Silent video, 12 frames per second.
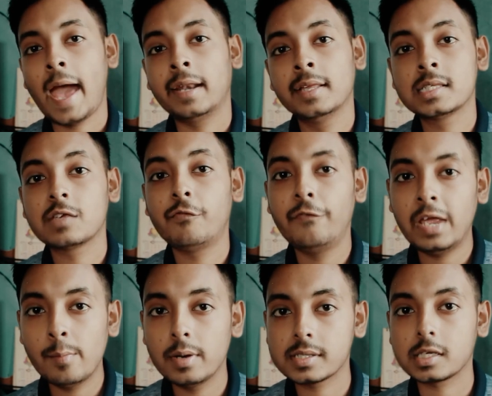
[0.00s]
Canon's
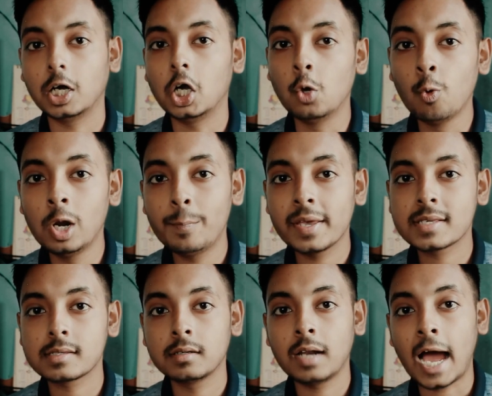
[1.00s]
famous dual
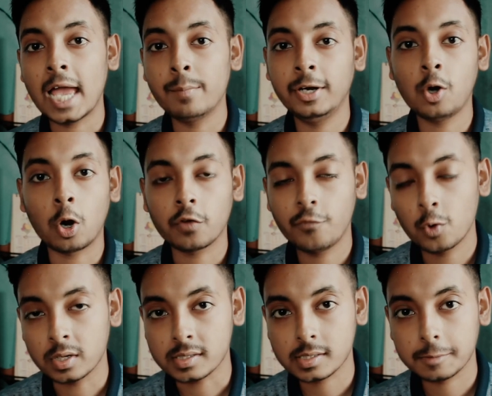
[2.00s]
pixel hybrid
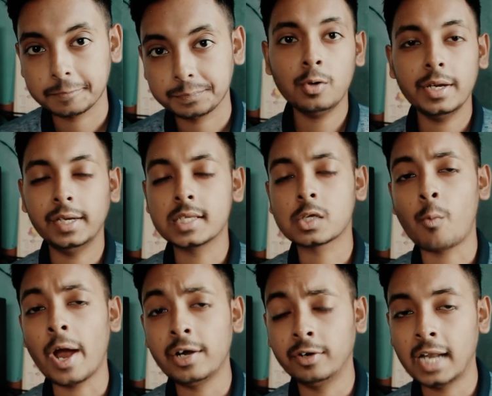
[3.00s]
autofocus. It is
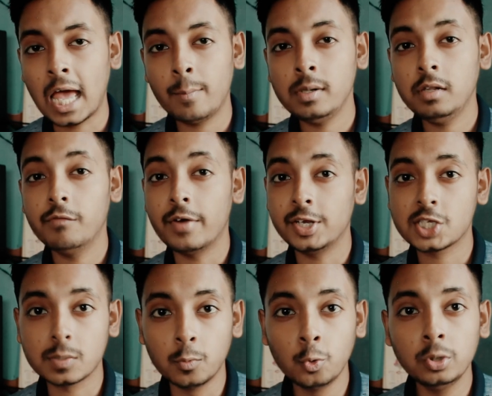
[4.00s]
quite reliable,
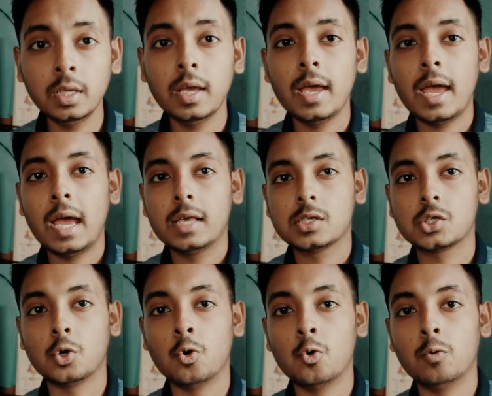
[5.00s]
very smooth.
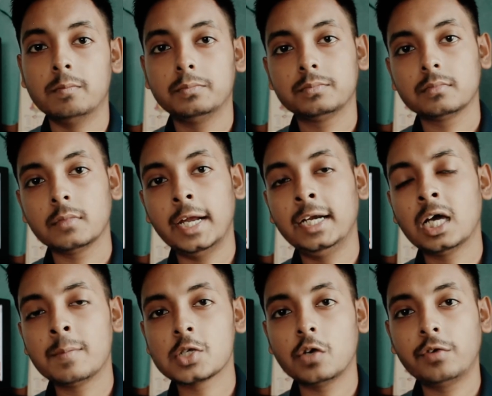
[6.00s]
So
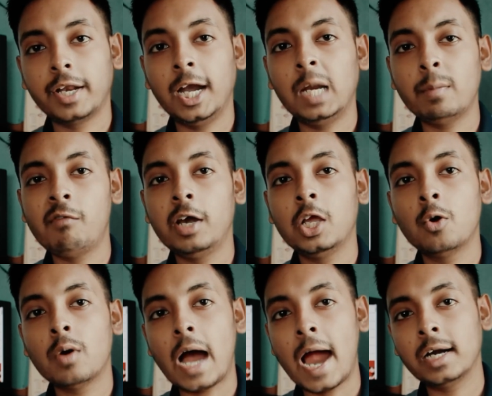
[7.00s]
in terms of 1080p
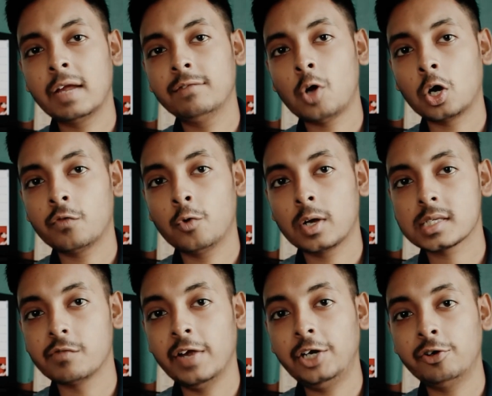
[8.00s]
video, I'd give the
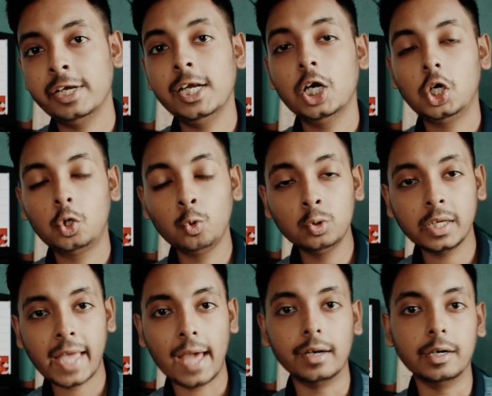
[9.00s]
autofocus victory to
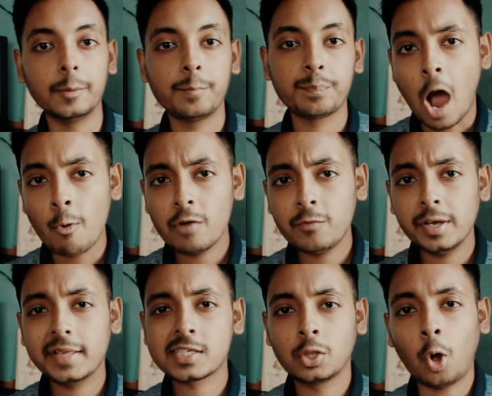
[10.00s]
the Canon.
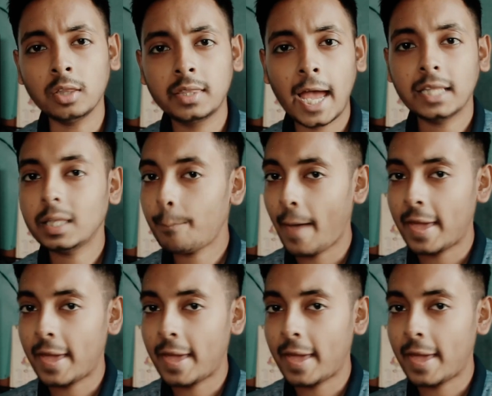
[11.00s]
However, it's not that the